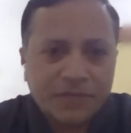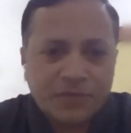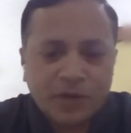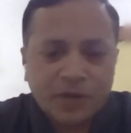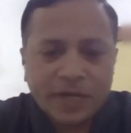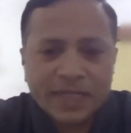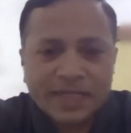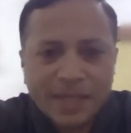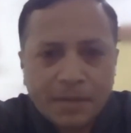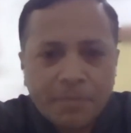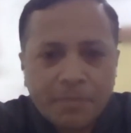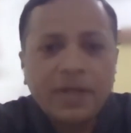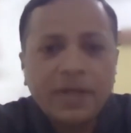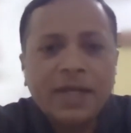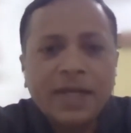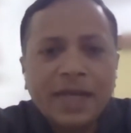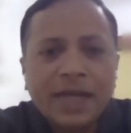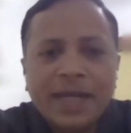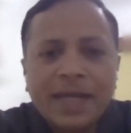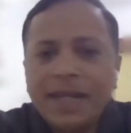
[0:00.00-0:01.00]
For example, in
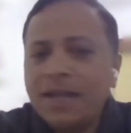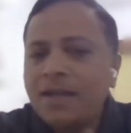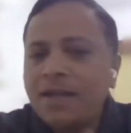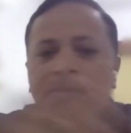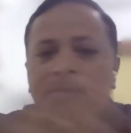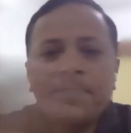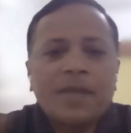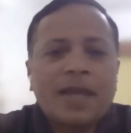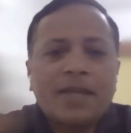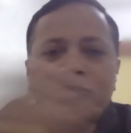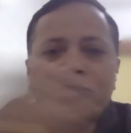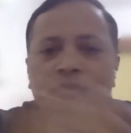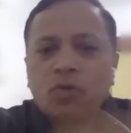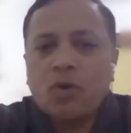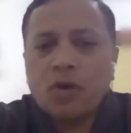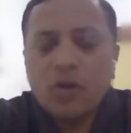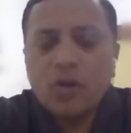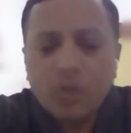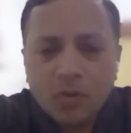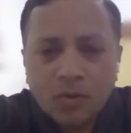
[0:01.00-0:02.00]
India, as you
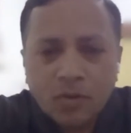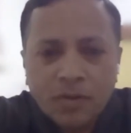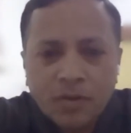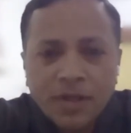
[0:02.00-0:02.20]
all know,